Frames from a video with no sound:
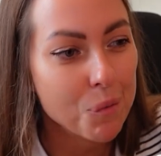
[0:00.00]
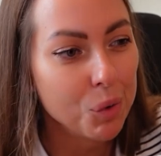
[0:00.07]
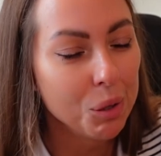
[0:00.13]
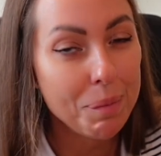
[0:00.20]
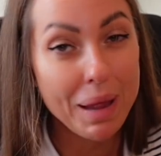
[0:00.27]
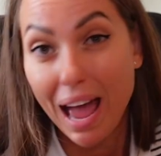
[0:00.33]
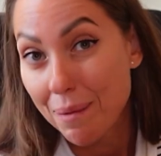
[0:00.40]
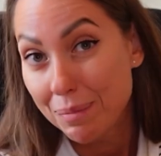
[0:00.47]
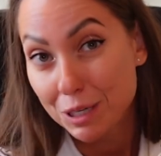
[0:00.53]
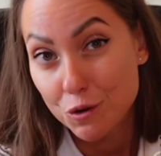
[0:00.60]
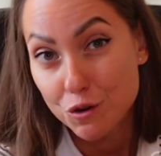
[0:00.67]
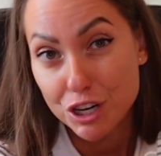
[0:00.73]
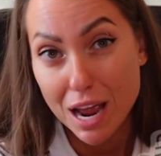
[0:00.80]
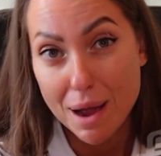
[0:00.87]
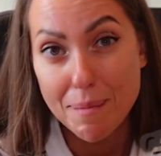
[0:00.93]
will be happy to
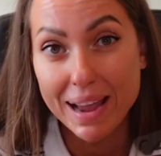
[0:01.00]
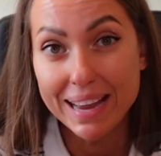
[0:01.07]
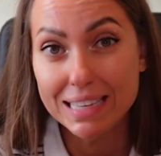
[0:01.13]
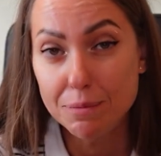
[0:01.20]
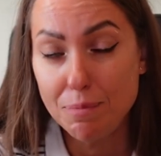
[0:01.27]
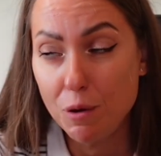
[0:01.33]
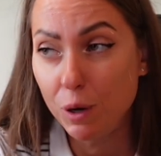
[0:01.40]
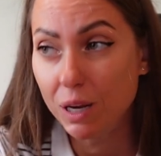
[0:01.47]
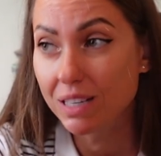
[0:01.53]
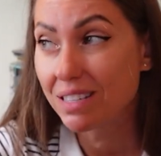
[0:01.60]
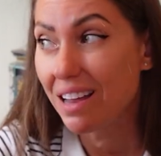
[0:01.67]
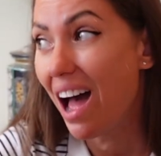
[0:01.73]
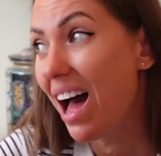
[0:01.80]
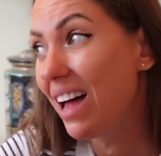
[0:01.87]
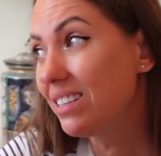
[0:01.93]
share my experience
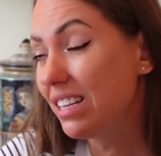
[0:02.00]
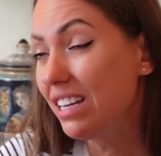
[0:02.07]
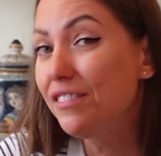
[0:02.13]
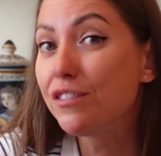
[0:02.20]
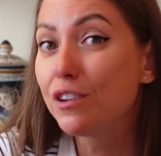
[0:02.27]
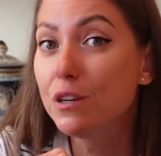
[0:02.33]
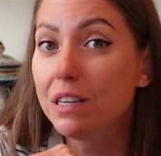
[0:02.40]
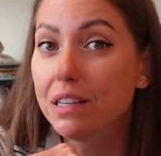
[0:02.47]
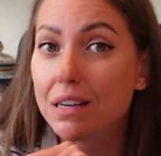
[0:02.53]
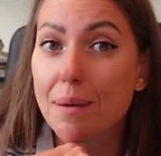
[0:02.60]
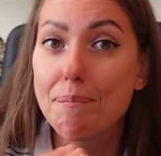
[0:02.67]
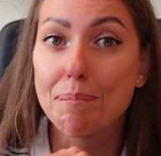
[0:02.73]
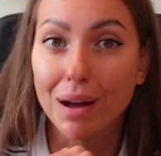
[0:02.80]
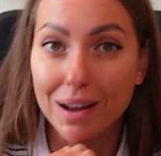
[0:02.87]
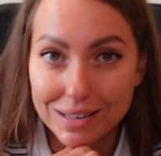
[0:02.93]
and if you need a
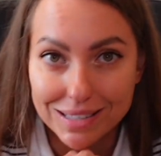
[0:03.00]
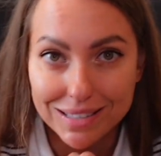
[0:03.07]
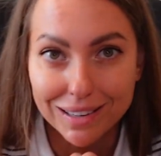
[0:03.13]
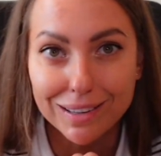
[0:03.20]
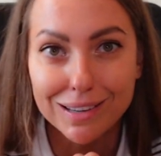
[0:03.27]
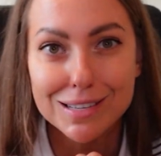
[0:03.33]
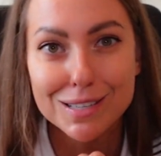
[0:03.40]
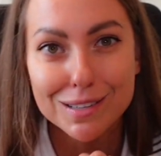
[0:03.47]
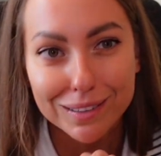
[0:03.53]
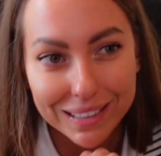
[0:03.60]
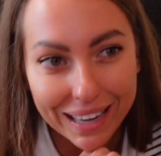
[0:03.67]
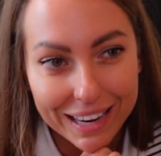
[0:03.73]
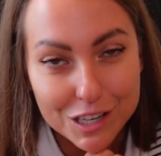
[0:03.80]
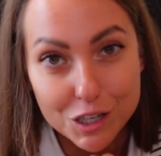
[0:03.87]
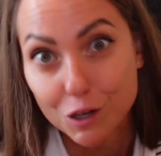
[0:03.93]
personal
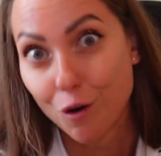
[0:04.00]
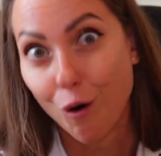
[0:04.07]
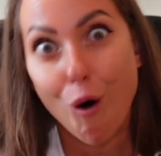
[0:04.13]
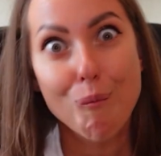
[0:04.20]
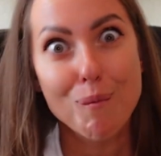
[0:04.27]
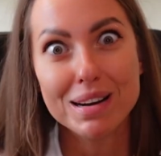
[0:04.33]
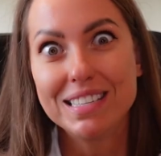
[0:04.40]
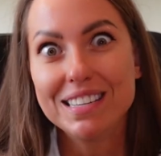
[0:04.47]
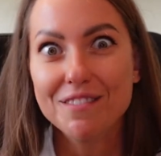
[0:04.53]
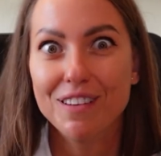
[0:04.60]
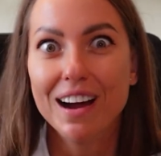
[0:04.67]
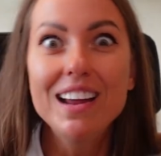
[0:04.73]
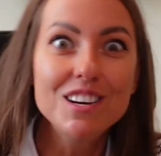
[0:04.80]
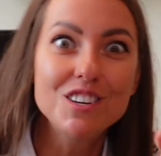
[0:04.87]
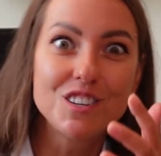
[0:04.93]
consultation or
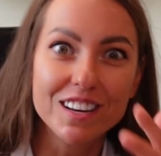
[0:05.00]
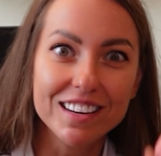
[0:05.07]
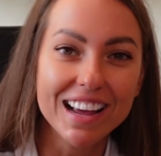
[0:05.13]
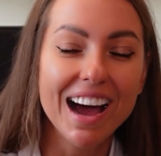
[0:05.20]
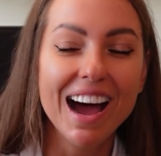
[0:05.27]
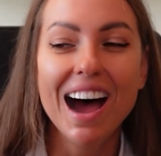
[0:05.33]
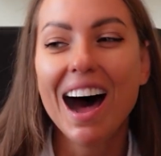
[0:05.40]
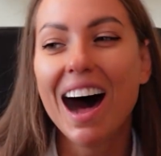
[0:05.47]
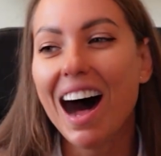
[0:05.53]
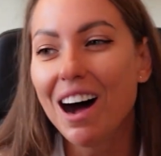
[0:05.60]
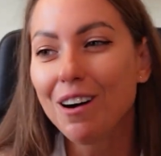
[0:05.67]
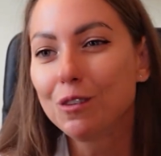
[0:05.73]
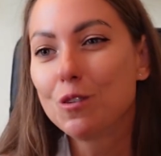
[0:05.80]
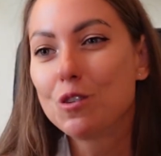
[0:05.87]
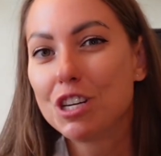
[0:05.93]
motivation,
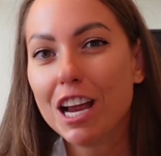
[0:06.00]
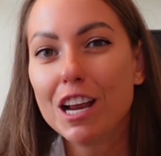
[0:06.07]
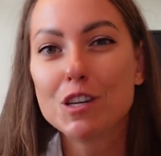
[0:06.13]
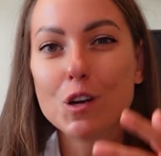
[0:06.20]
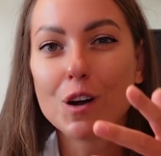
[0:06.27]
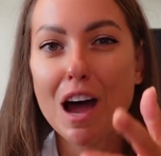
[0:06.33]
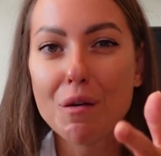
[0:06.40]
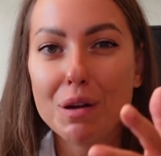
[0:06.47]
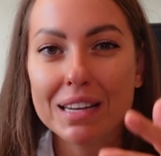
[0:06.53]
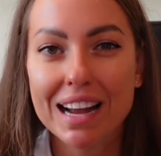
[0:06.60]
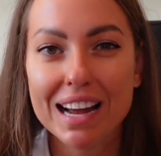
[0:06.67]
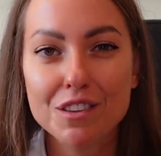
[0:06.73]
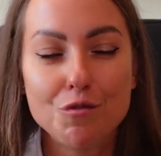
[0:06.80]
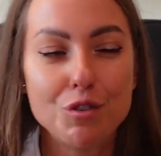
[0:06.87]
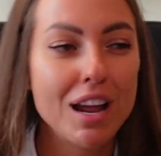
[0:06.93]
how to change your current
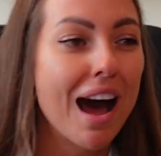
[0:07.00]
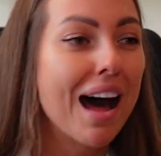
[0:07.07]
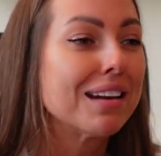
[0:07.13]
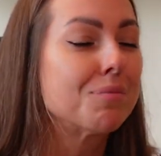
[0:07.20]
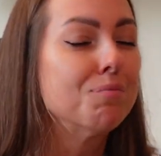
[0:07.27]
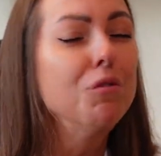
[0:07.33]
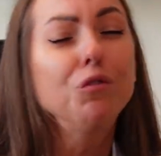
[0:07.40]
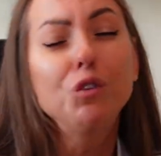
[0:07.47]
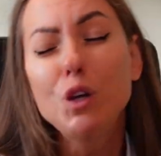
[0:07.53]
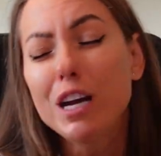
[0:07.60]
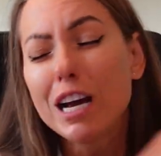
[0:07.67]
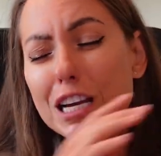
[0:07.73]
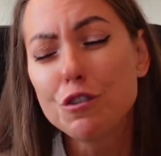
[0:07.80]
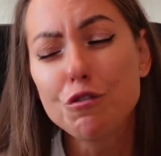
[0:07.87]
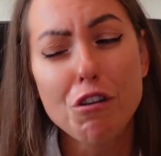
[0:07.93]
country and move to a
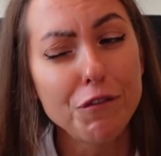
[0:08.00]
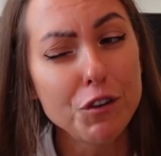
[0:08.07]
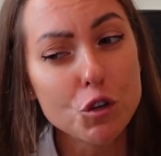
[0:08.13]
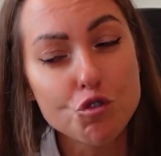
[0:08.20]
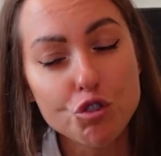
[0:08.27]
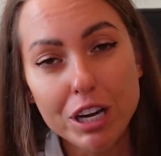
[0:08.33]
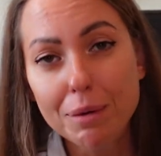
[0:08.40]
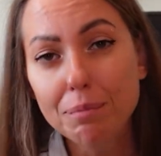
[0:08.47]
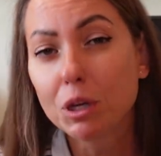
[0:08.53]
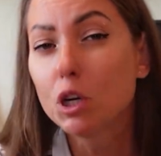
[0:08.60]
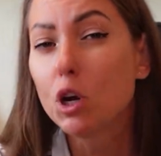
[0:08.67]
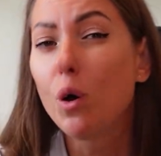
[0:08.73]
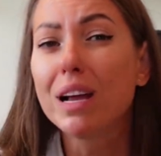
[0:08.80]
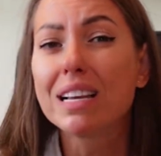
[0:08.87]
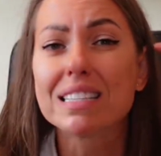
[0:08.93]
country of your dream, you
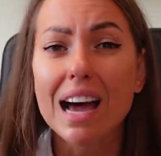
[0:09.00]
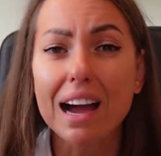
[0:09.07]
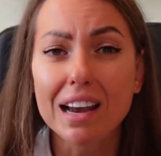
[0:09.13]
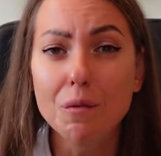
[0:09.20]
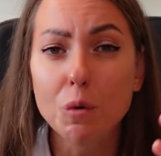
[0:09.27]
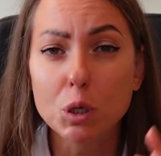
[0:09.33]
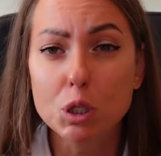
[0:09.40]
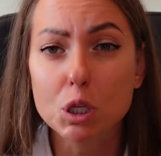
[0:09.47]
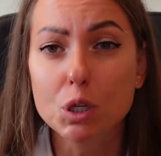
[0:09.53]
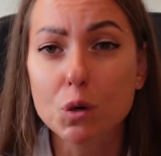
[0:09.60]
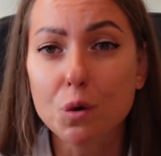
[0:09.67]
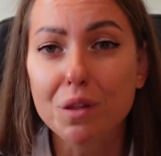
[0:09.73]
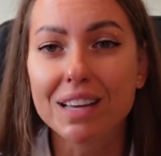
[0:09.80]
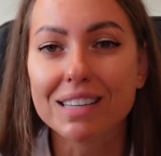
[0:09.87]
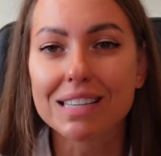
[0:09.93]
know exactly what to
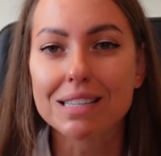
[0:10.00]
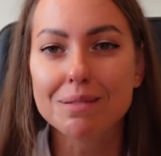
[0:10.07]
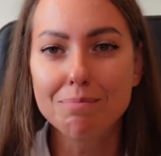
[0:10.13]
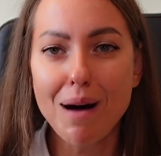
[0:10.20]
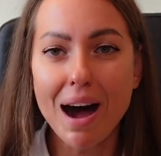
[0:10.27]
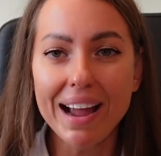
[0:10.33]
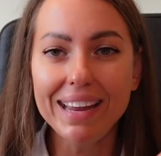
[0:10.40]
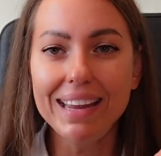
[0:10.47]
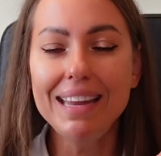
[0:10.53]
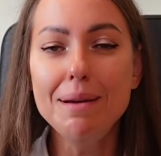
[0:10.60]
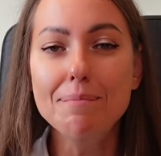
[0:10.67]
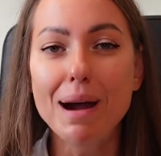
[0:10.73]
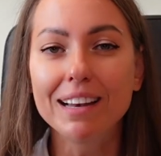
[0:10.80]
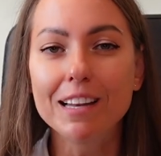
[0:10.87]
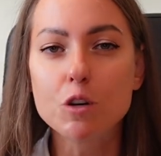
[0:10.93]
do. This is my
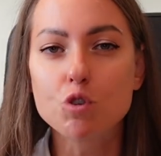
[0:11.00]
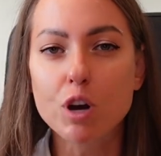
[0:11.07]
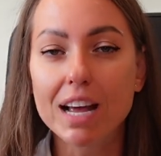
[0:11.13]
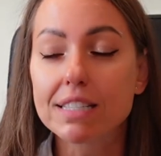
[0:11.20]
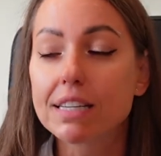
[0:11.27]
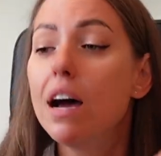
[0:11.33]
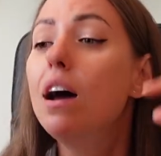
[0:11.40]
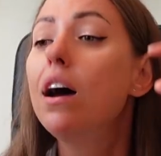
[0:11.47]
email address.